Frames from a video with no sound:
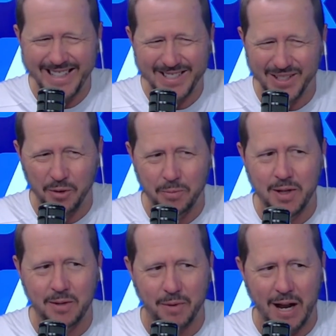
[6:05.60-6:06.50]
teach it a little
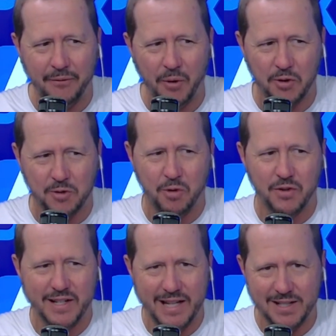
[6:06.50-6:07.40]
bit, but I focus
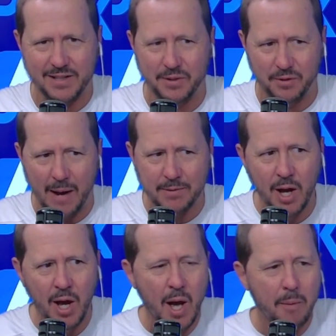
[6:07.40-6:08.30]
more on the dinks and the drops.